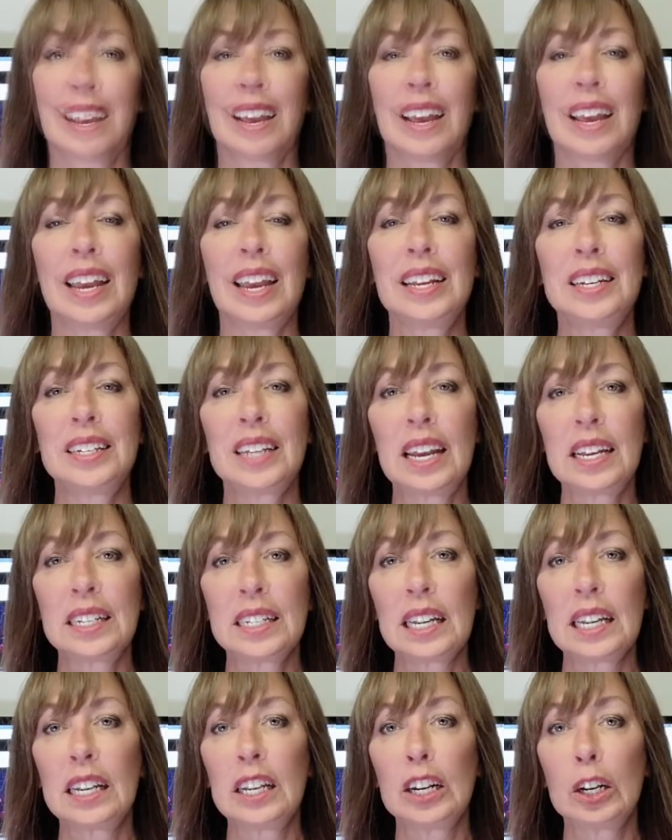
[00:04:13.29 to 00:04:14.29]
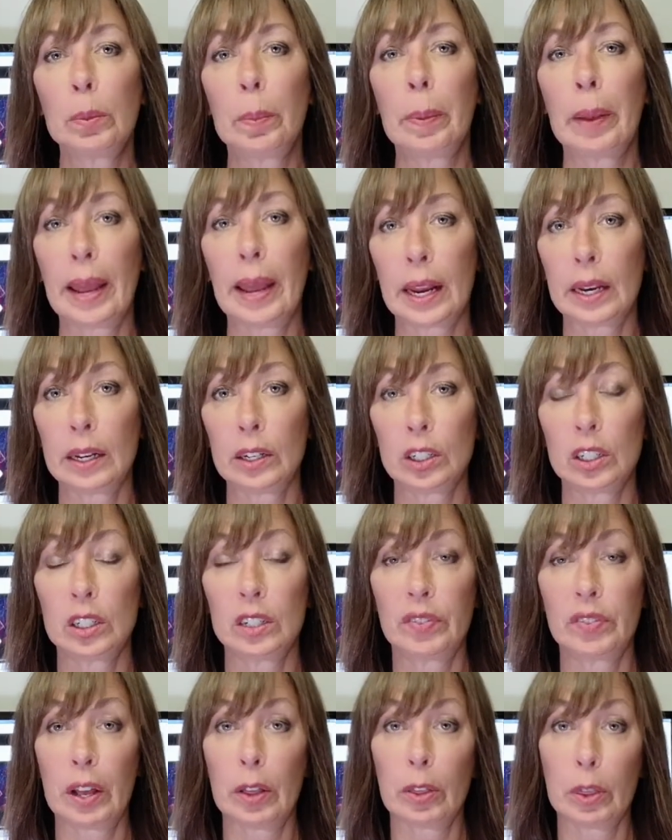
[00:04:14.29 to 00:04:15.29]
It takes a little planning to
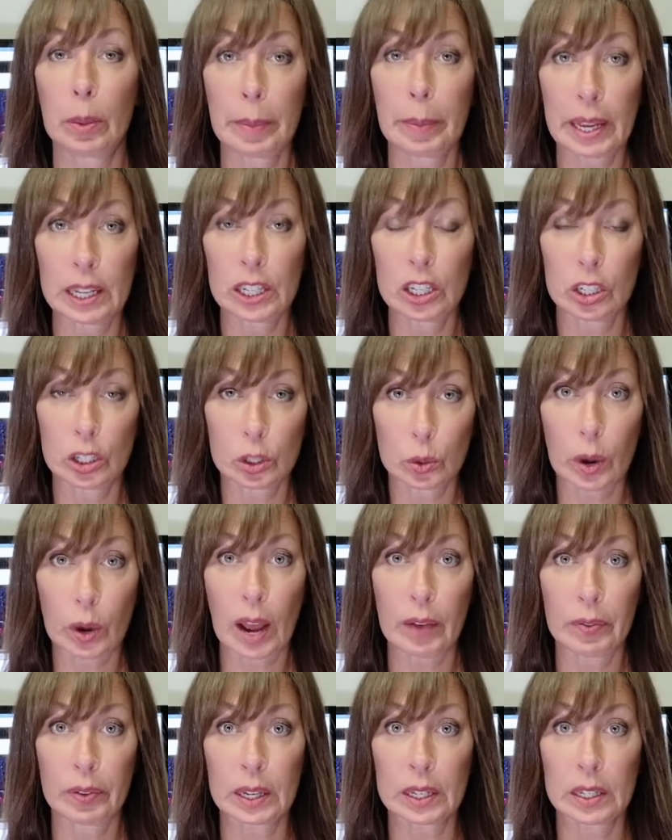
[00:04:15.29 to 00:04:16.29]
develop the message and graphics,